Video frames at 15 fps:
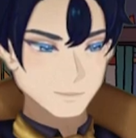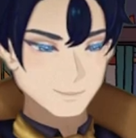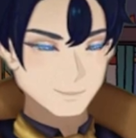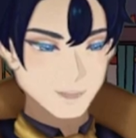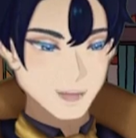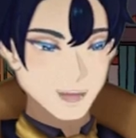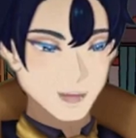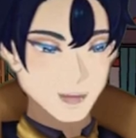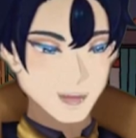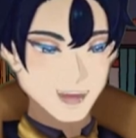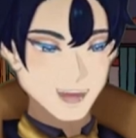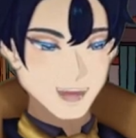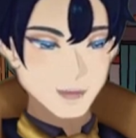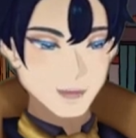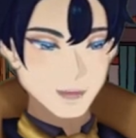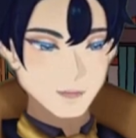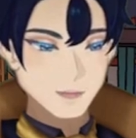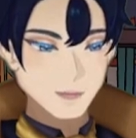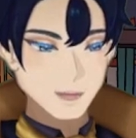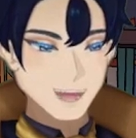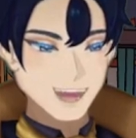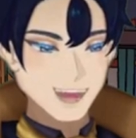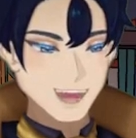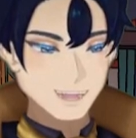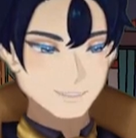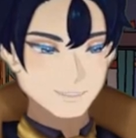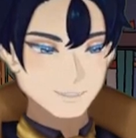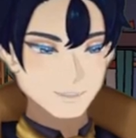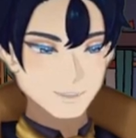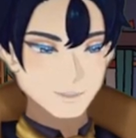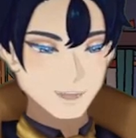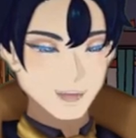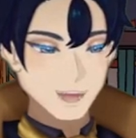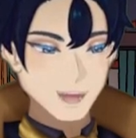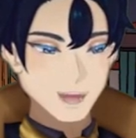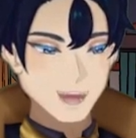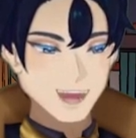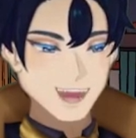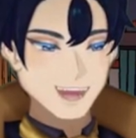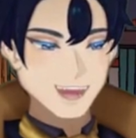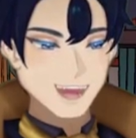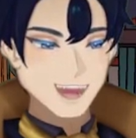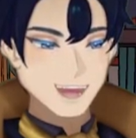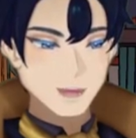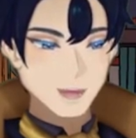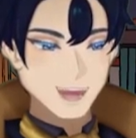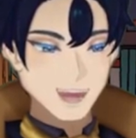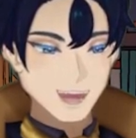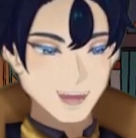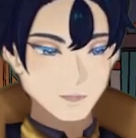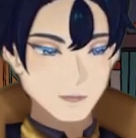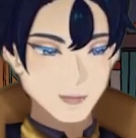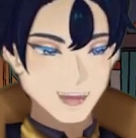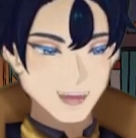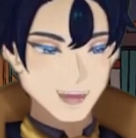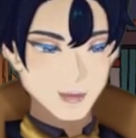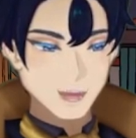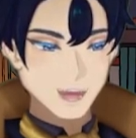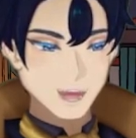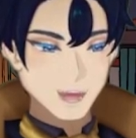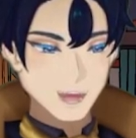Then up again through trees, along a zigzag path with the smell